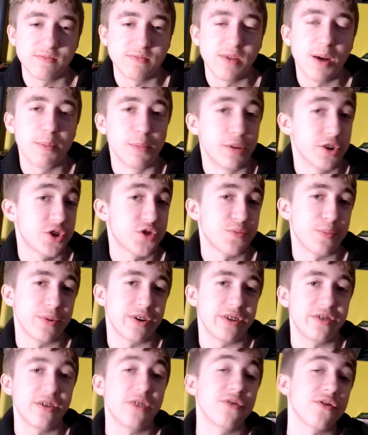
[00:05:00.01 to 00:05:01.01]
Not much, but
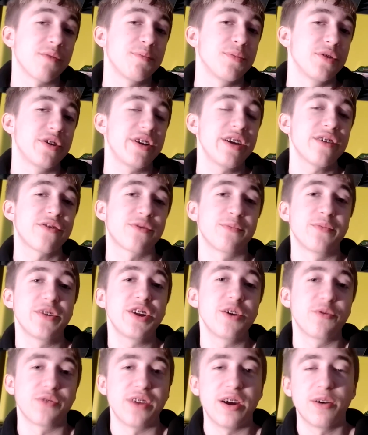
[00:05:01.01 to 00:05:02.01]
he does up. He has some
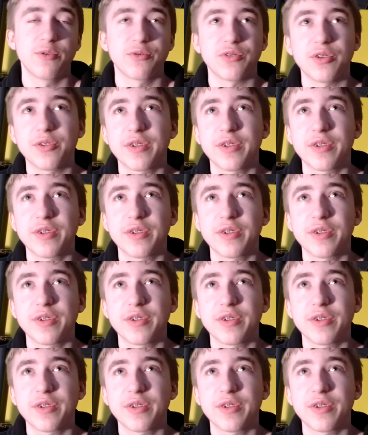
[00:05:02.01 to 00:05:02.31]
videos now, so